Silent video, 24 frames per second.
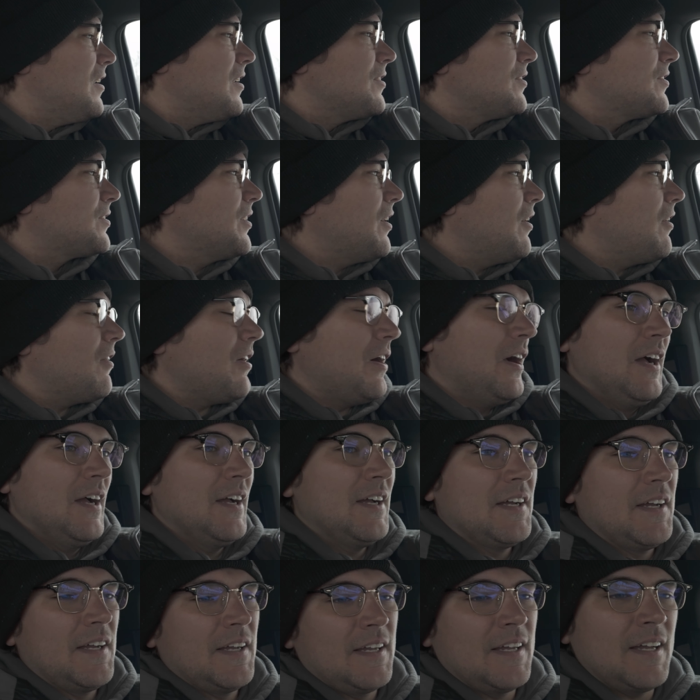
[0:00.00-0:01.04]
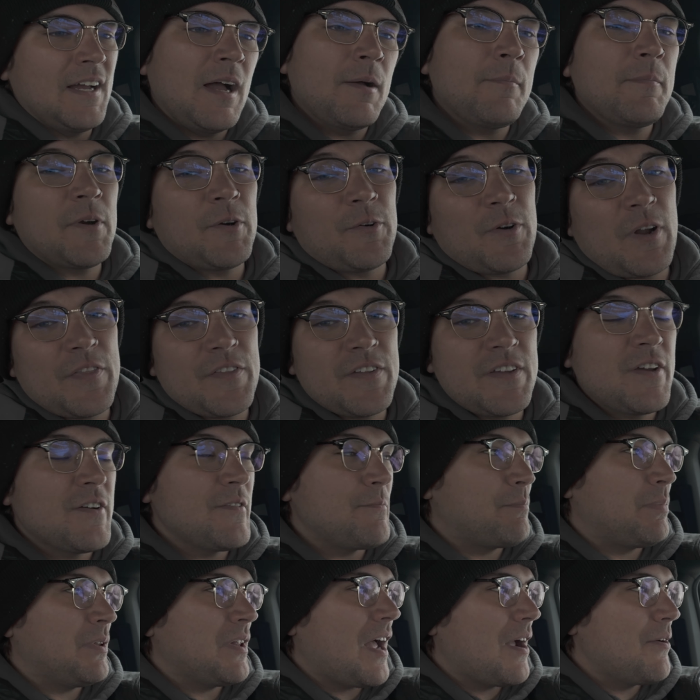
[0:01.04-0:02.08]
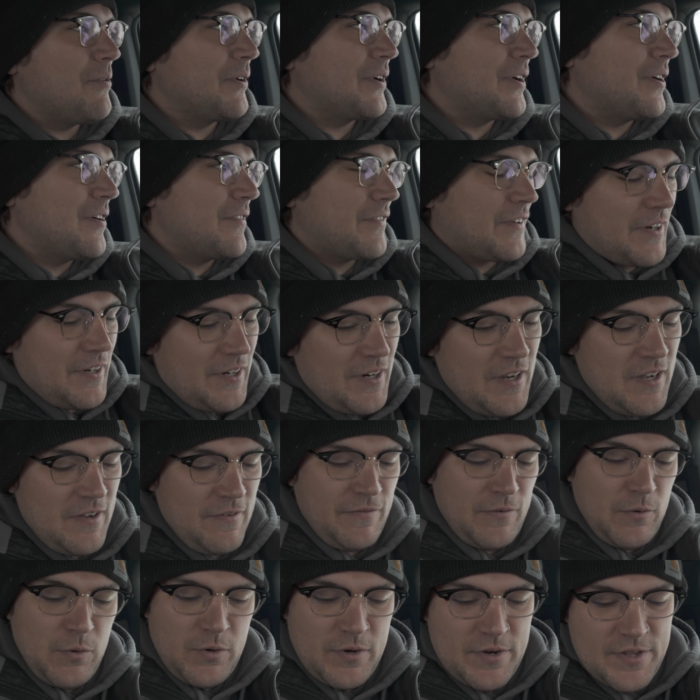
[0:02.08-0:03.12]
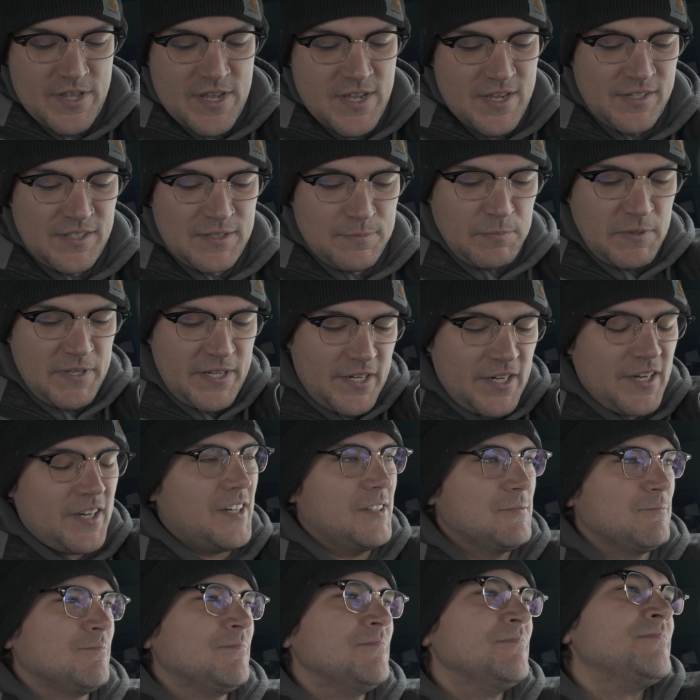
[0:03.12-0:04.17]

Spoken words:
So I'm gonna run the plywood over for the splitter.